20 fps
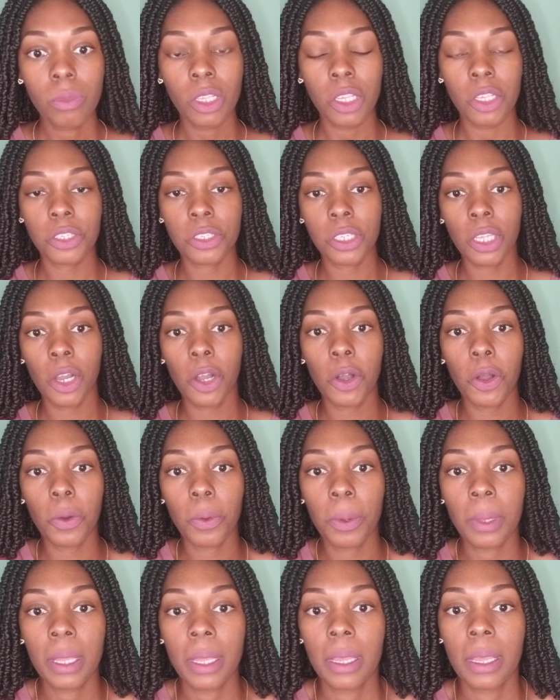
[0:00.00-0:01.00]

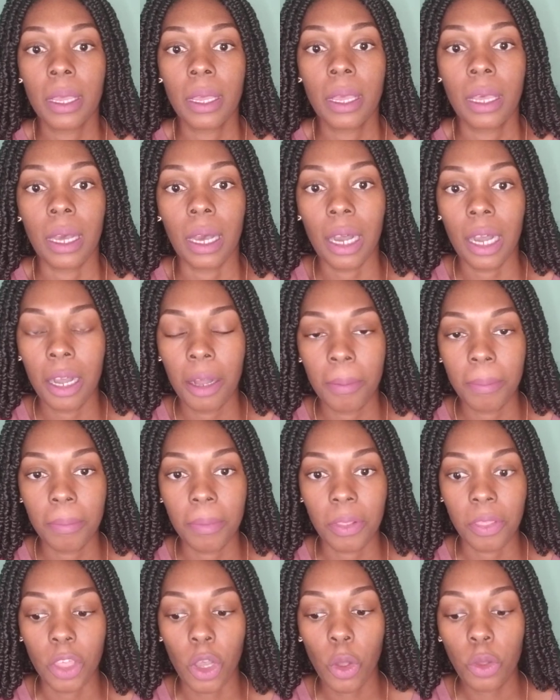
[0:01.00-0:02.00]
So
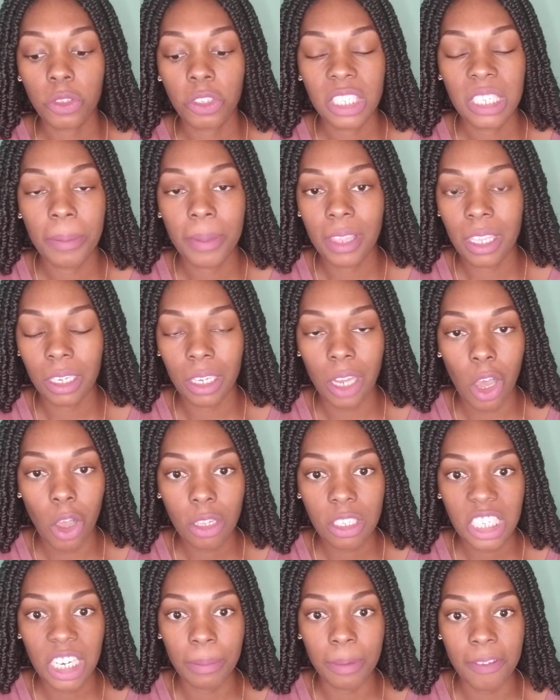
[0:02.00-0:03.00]
those are some of the
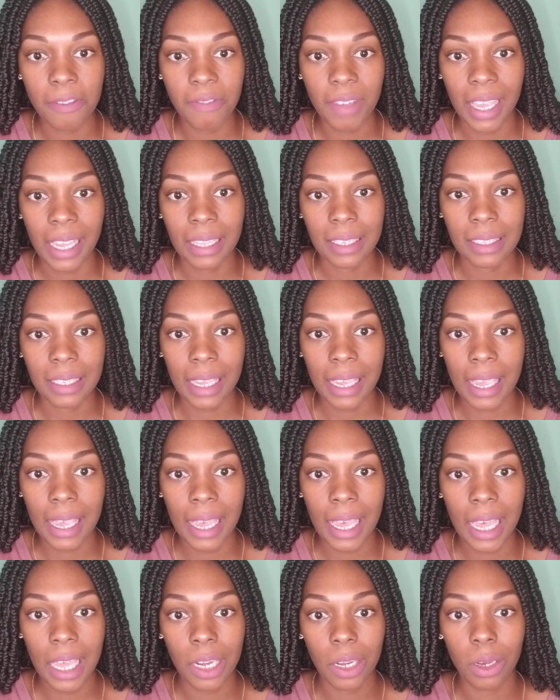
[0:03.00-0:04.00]
long-term effects.
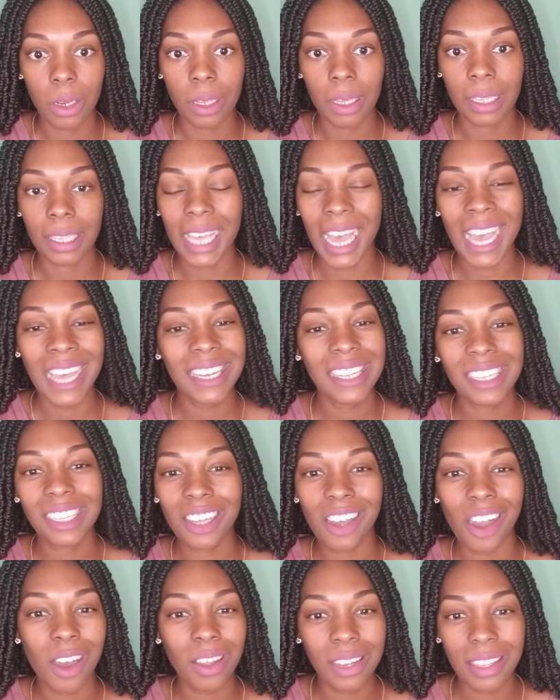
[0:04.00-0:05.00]
And God didn't
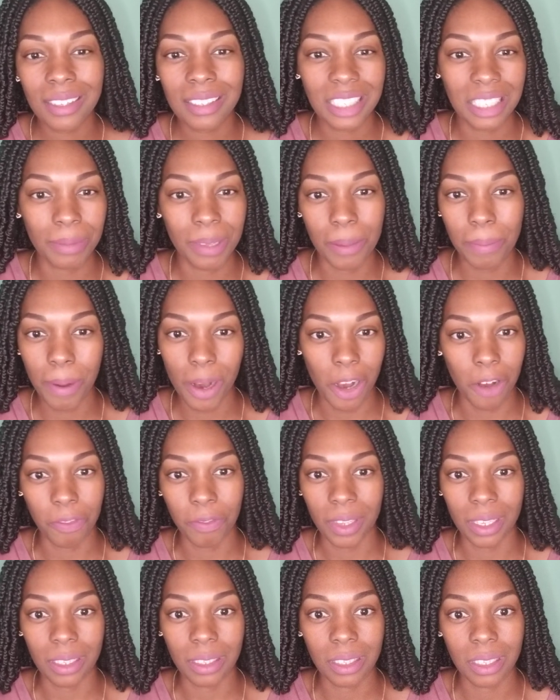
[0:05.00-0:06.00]
call us to be
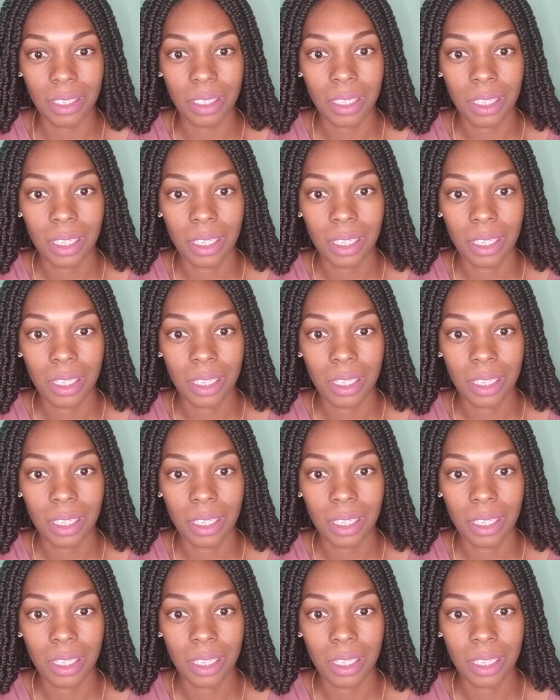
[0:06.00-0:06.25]
perfect,